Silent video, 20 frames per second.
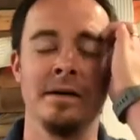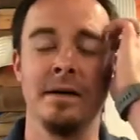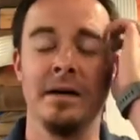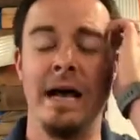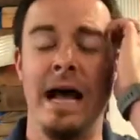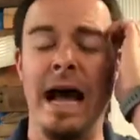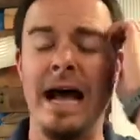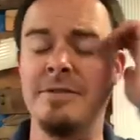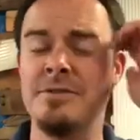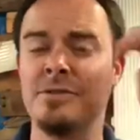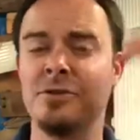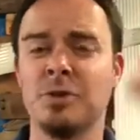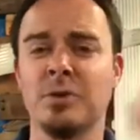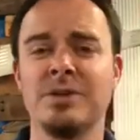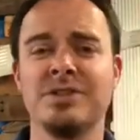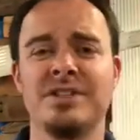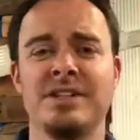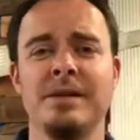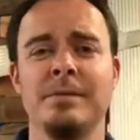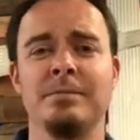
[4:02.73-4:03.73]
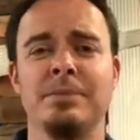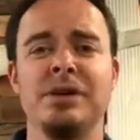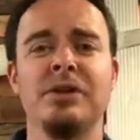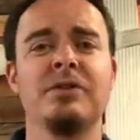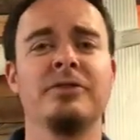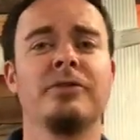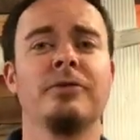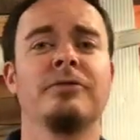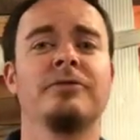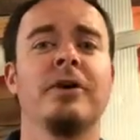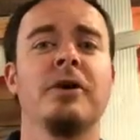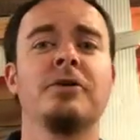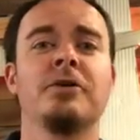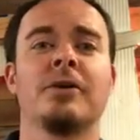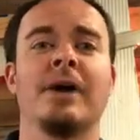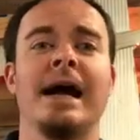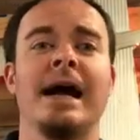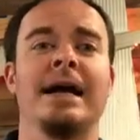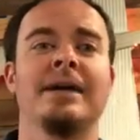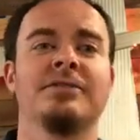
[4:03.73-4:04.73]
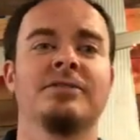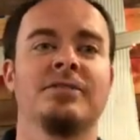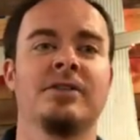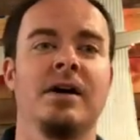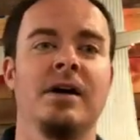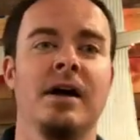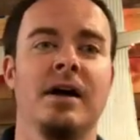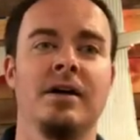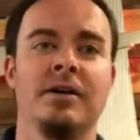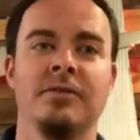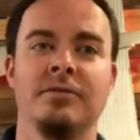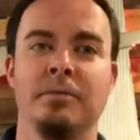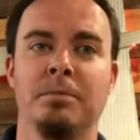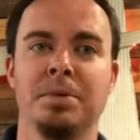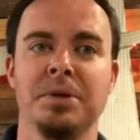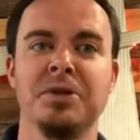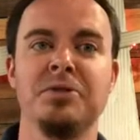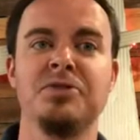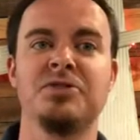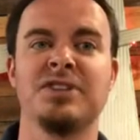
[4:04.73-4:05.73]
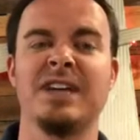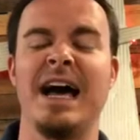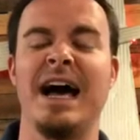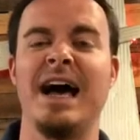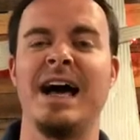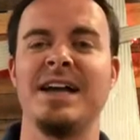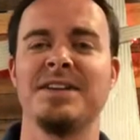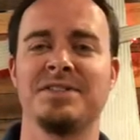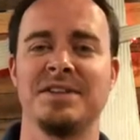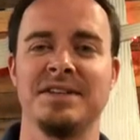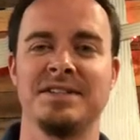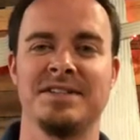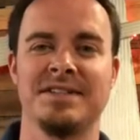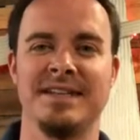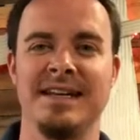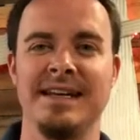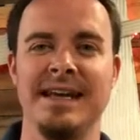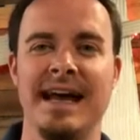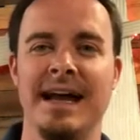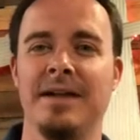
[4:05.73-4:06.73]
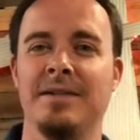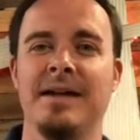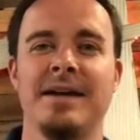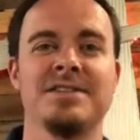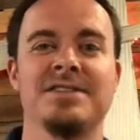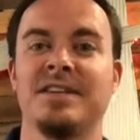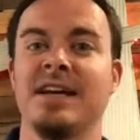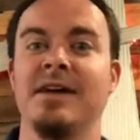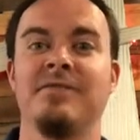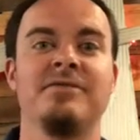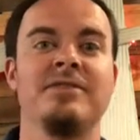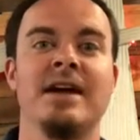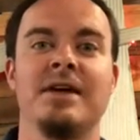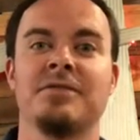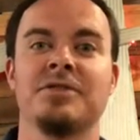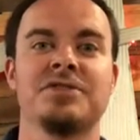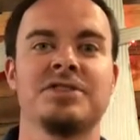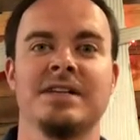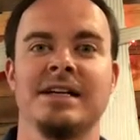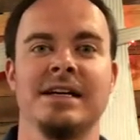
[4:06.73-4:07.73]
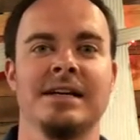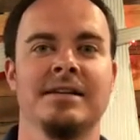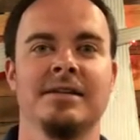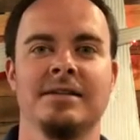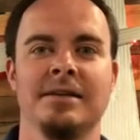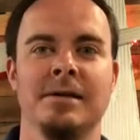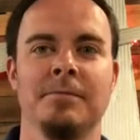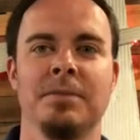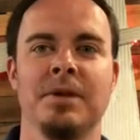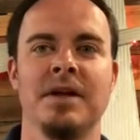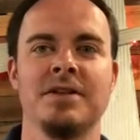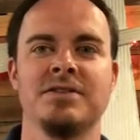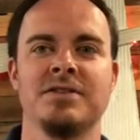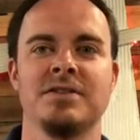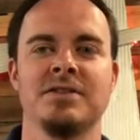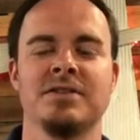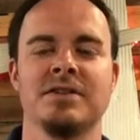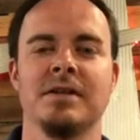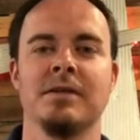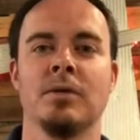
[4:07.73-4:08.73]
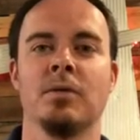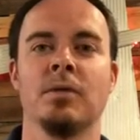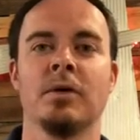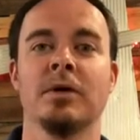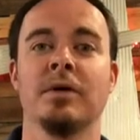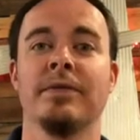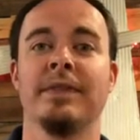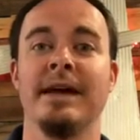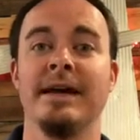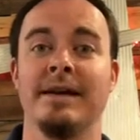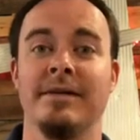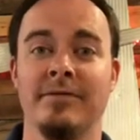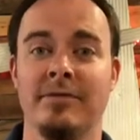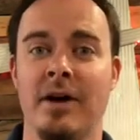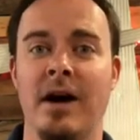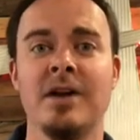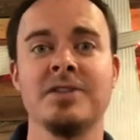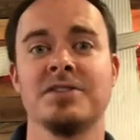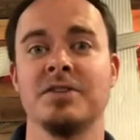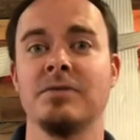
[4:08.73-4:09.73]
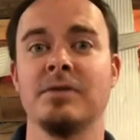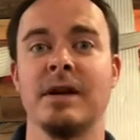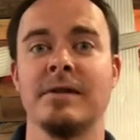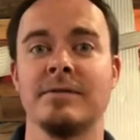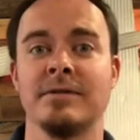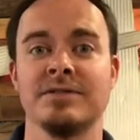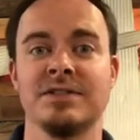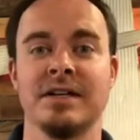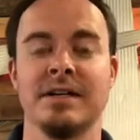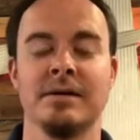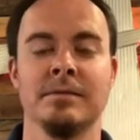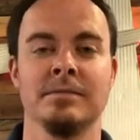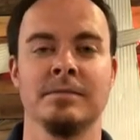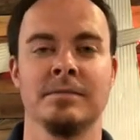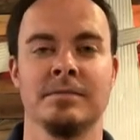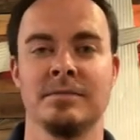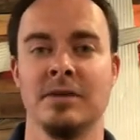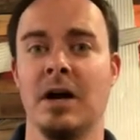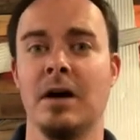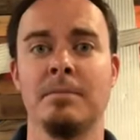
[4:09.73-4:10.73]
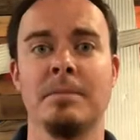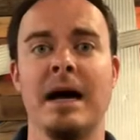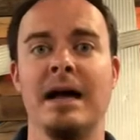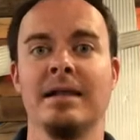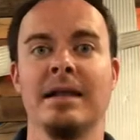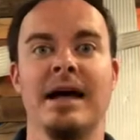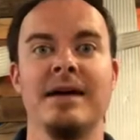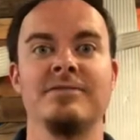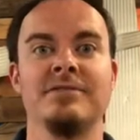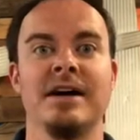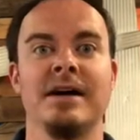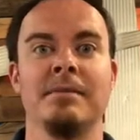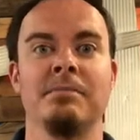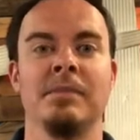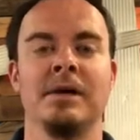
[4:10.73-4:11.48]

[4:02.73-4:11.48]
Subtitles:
I've enjoyed seeing beautiful photographs of blue skies and city outlines that I've never seen in places in the world that have also never seen them. Not in my lifetime.